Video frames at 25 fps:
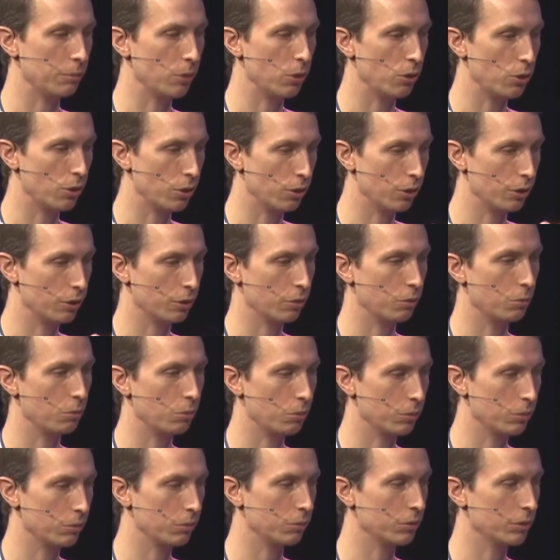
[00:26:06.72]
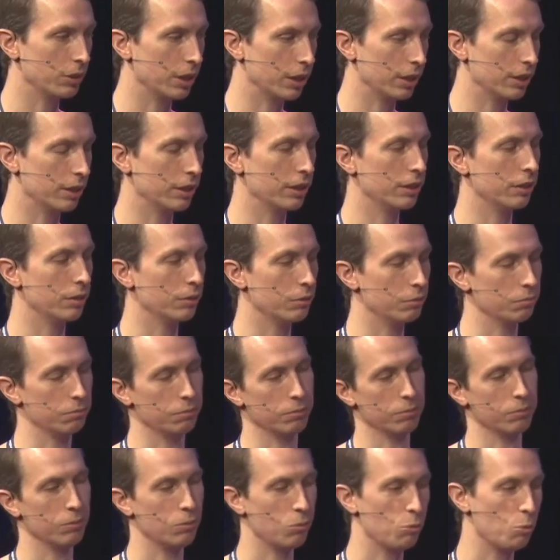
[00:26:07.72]
more
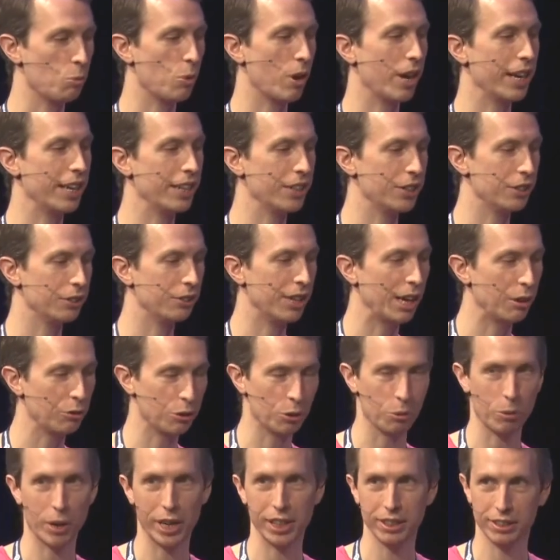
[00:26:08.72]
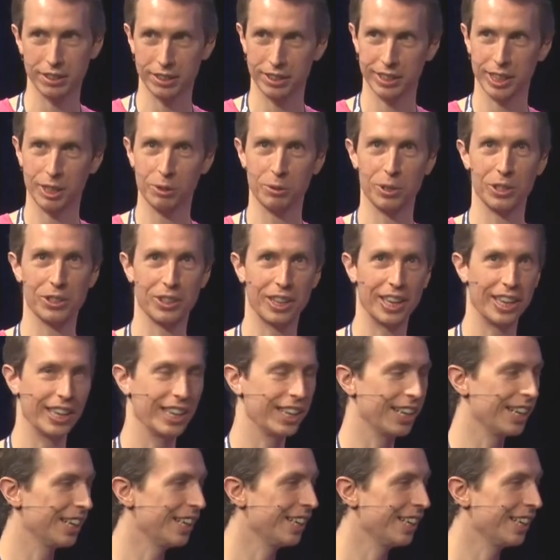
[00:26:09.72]
wider around the waist, shall we say?